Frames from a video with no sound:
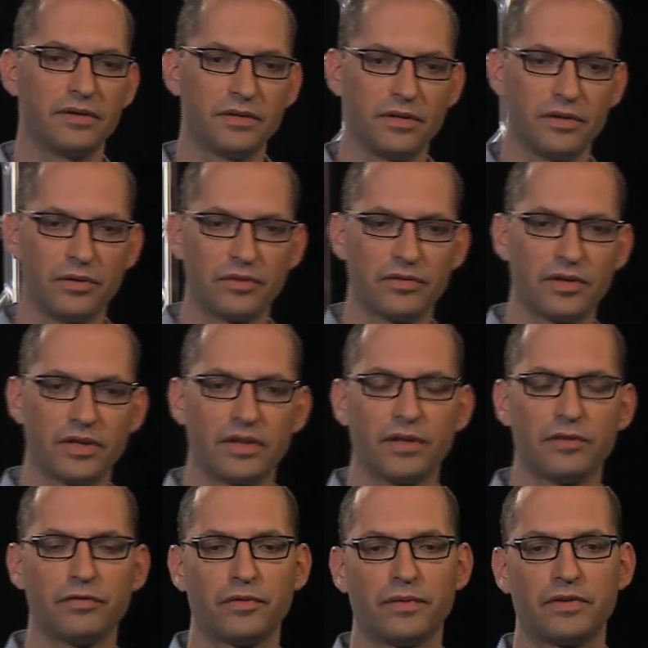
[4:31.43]
using the
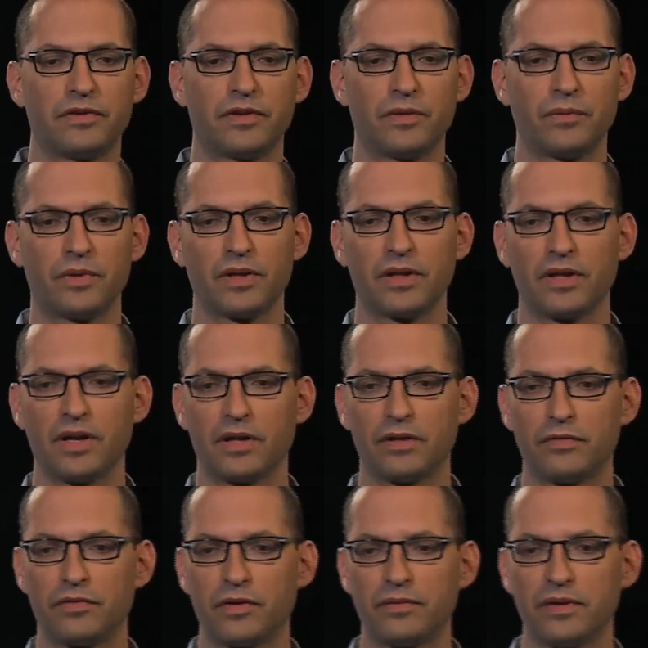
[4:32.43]
information that we can get
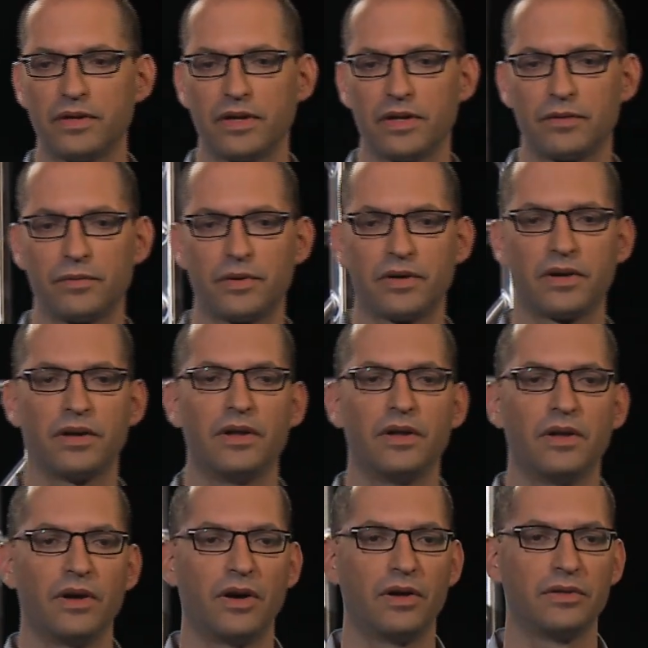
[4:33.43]
from the network
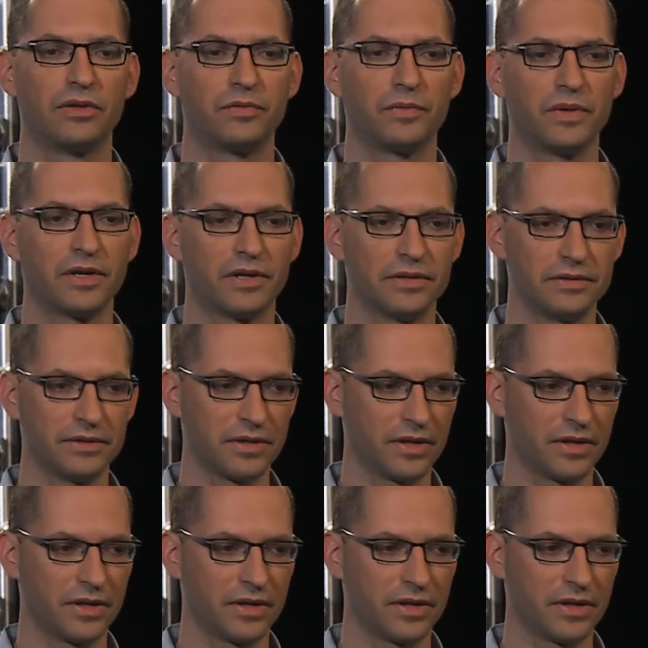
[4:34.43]
on Twitter.